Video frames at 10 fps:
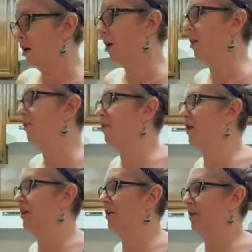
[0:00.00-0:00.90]
olive
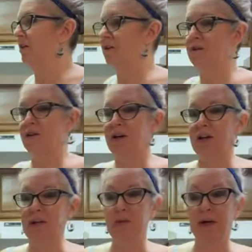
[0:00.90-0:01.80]
oil that's going
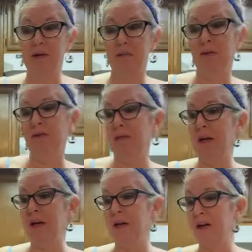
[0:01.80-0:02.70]
on the bottom of the
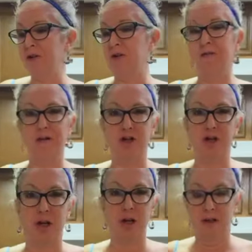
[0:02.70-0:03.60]
pan, extra
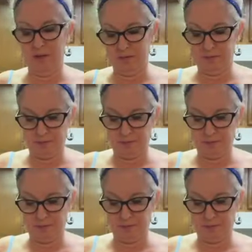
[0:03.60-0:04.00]
virgin.